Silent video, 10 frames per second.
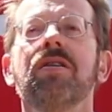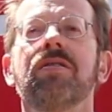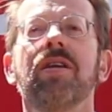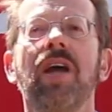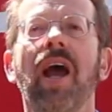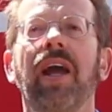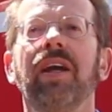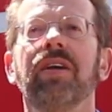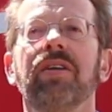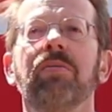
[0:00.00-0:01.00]

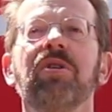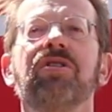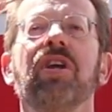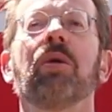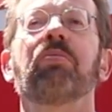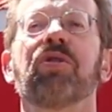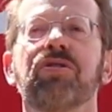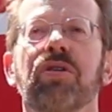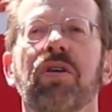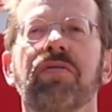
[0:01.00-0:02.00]
Today, the museum
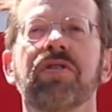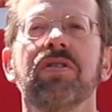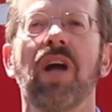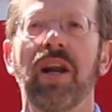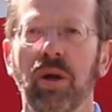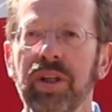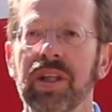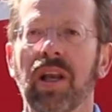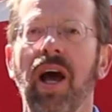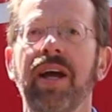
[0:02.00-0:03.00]
preserves not only
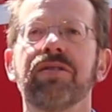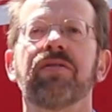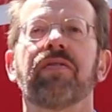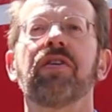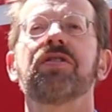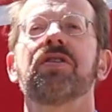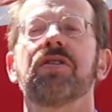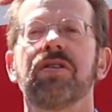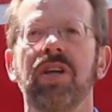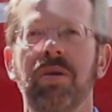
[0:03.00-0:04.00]
the line's first
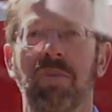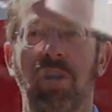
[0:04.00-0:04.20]
steam